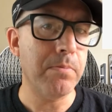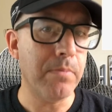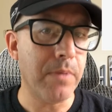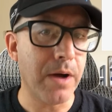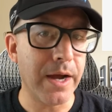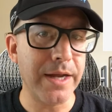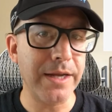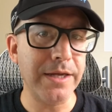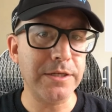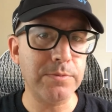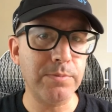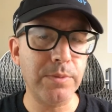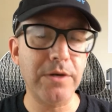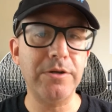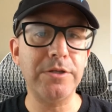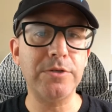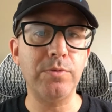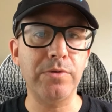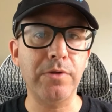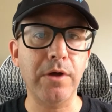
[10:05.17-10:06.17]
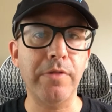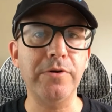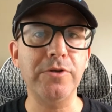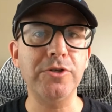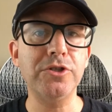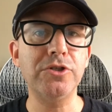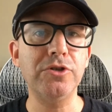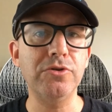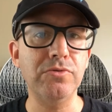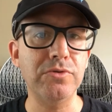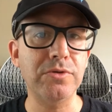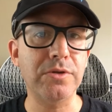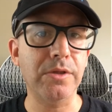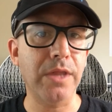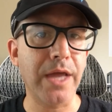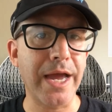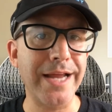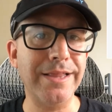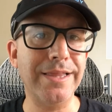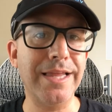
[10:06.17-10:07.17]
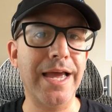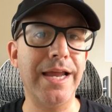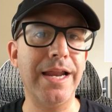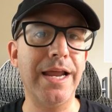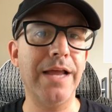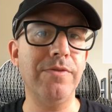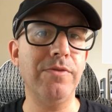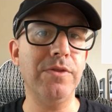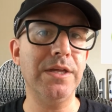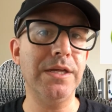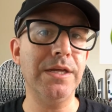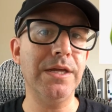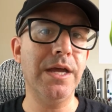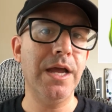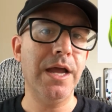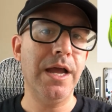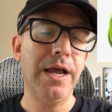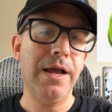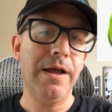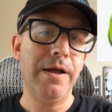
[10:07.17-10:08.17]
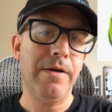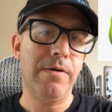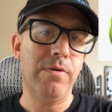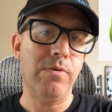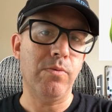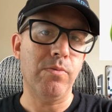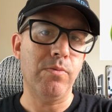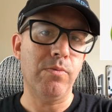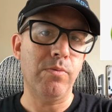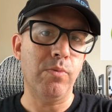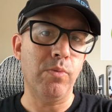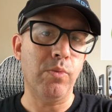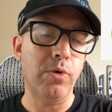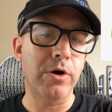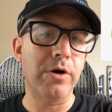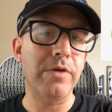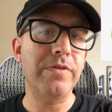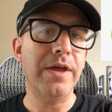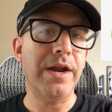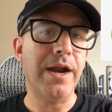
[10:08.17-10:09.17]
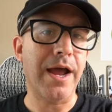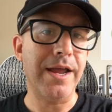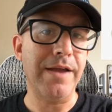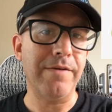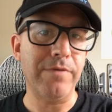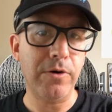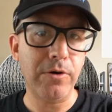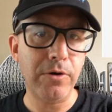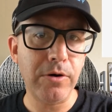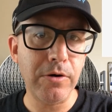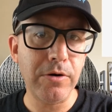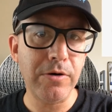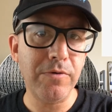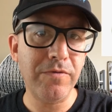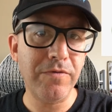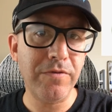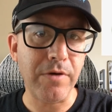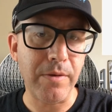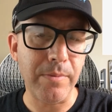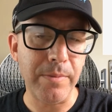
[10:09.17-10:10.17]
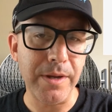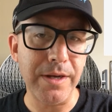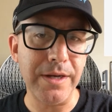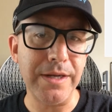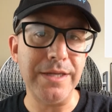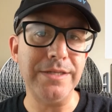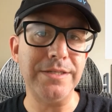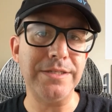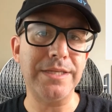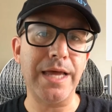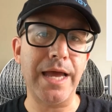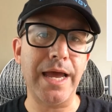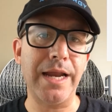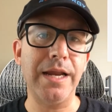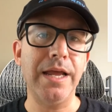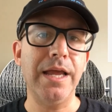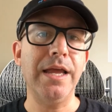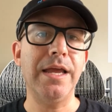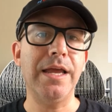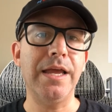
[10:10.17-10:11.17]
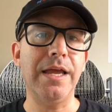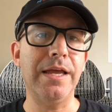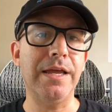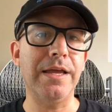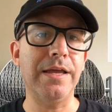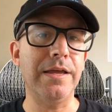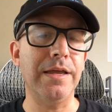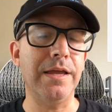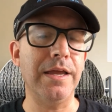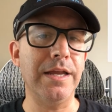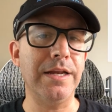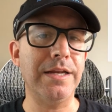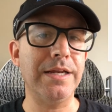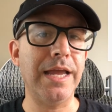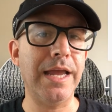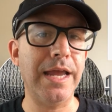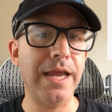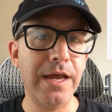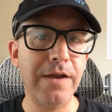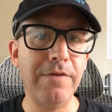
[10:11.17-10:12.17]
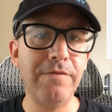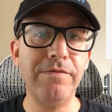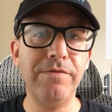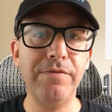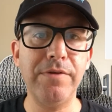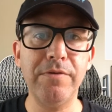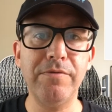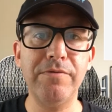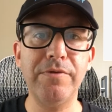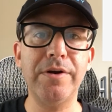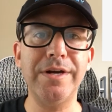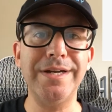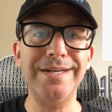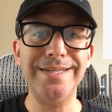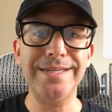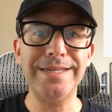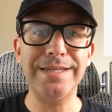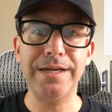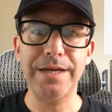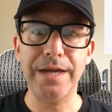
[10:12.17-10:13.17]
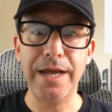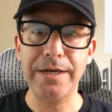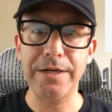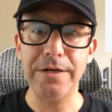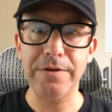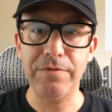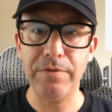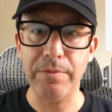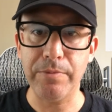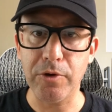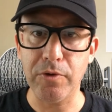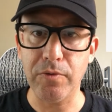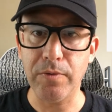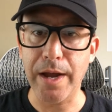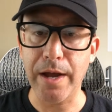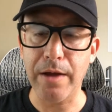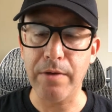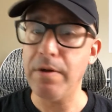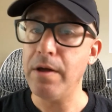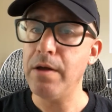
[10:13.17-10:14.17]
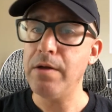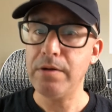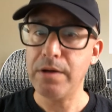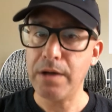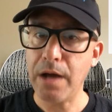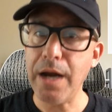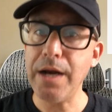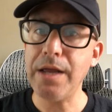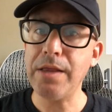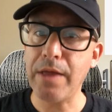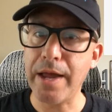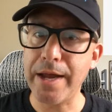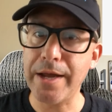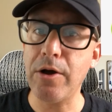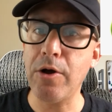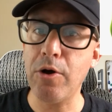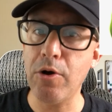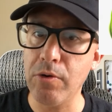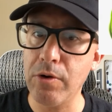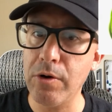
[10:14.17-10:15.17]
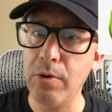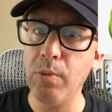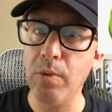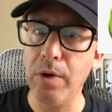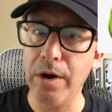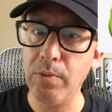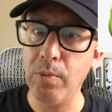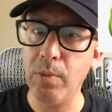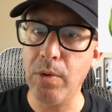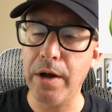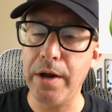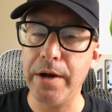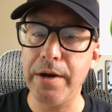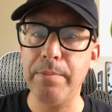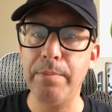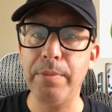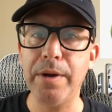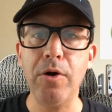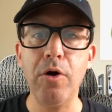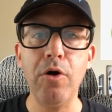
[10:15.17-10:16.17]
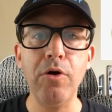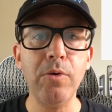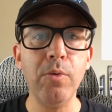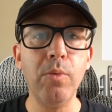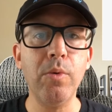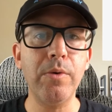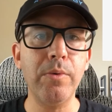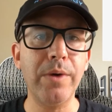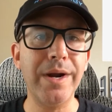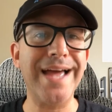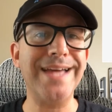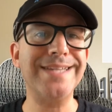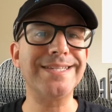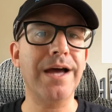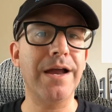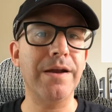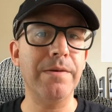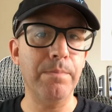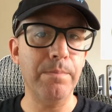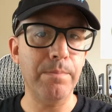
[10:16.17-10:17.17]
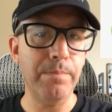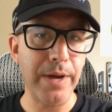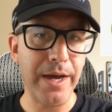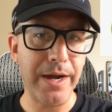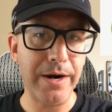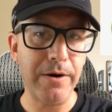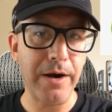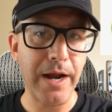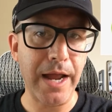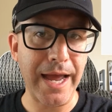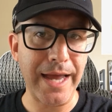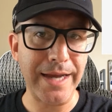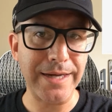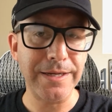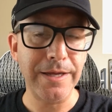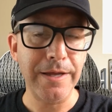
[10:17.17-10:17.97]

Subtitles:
My experience with other shoes like that, and the word that I have heard from it, is that it can feel very disconnected from the ground, kind of like a Hoka 1-1, but Hoka 1-1 has gotten better at